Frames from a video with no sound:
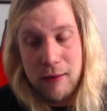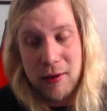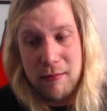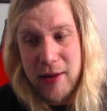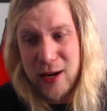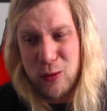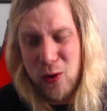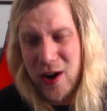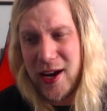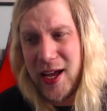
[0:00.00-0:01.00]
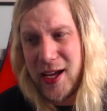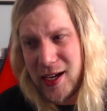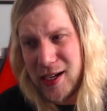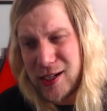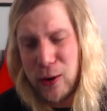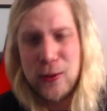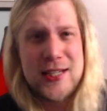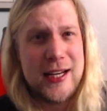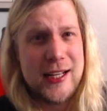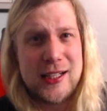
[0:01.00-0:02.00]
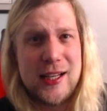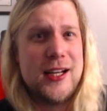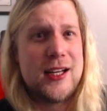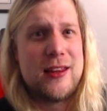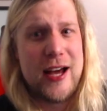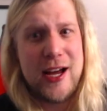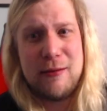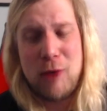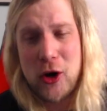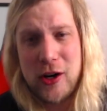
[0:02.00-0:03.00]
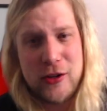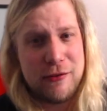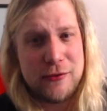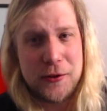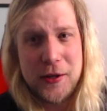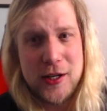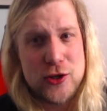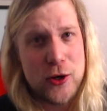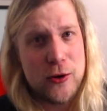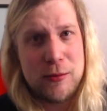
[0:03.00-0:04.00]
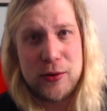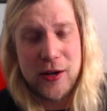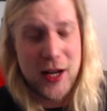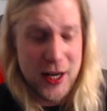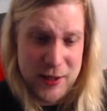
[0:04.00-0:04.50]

but man, what a uh, goaltending clinic that Marc Andre Fleury and Jones are put on.